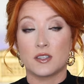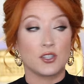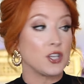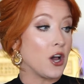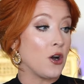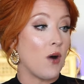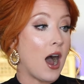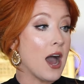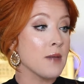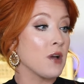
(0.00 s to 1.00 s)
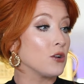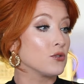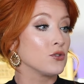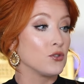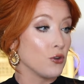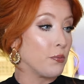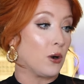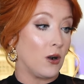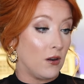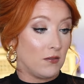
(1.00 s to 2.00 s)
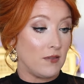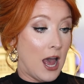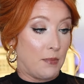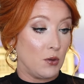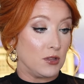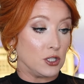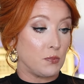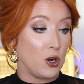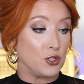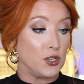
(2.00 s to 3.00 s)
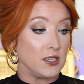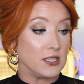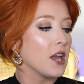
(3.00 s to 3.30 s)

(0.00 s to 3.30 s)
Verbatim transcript: So I'm super happy with this purchase.